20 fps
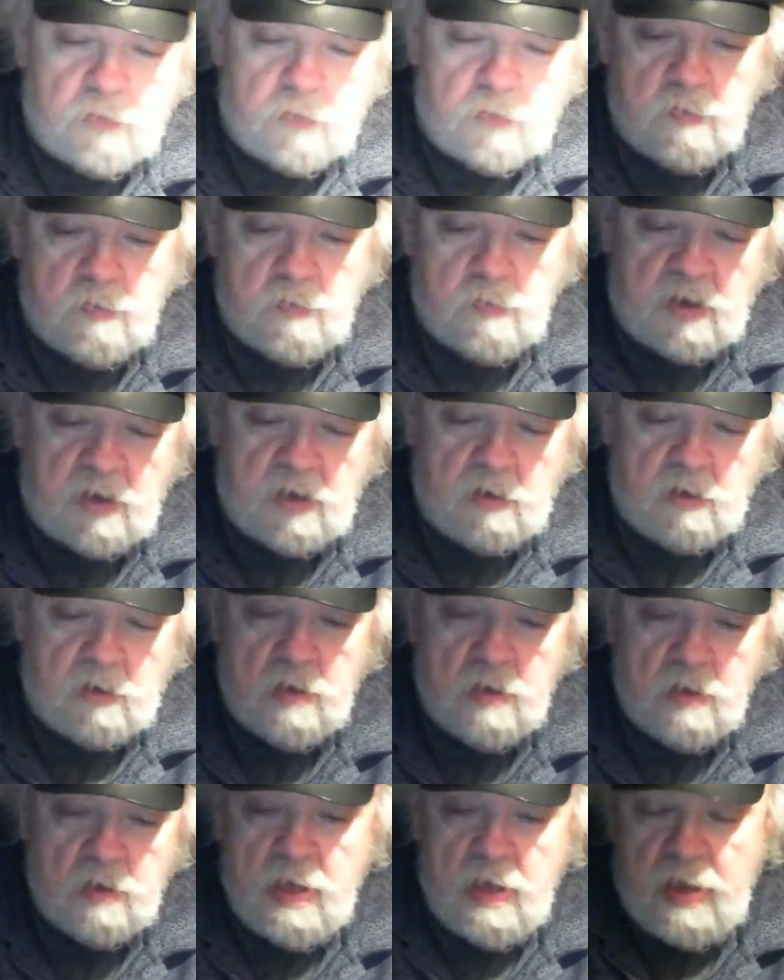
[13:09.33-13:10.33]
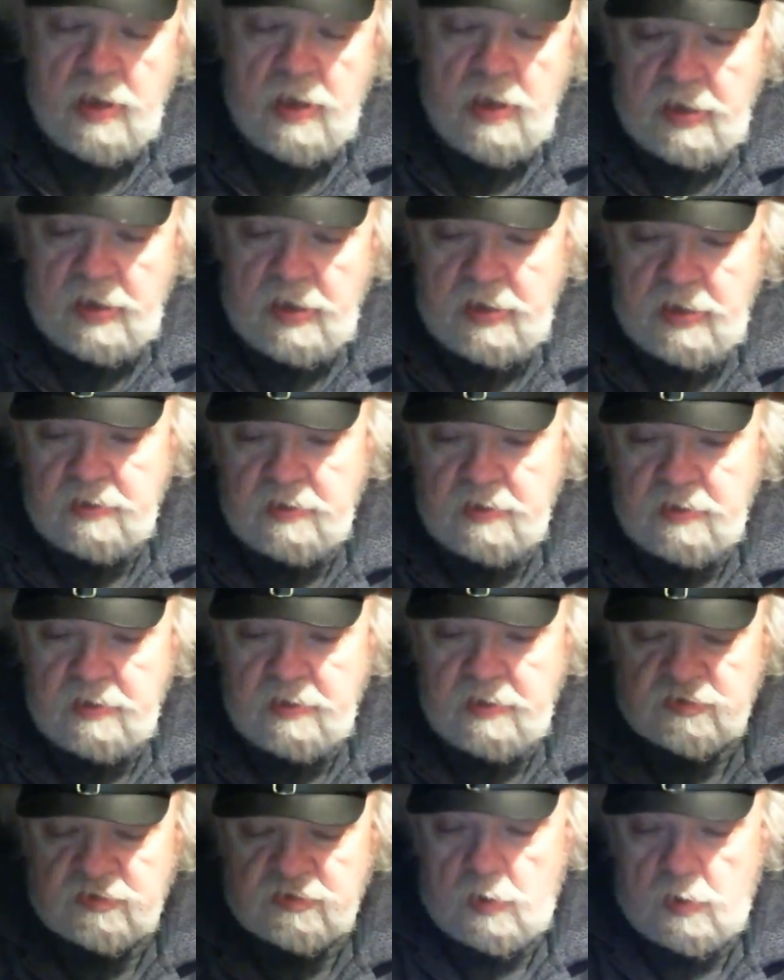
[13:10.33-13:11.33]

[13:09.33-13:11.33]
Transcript: the middle, he stripped